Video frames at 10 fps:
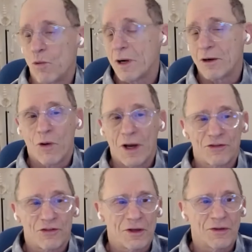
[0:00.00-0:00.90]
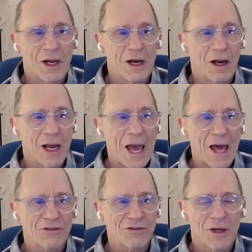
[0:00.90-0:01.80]
one question that he'll
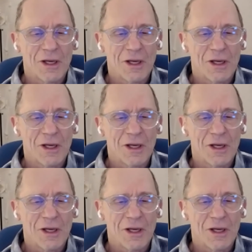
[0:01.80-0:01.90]
ask,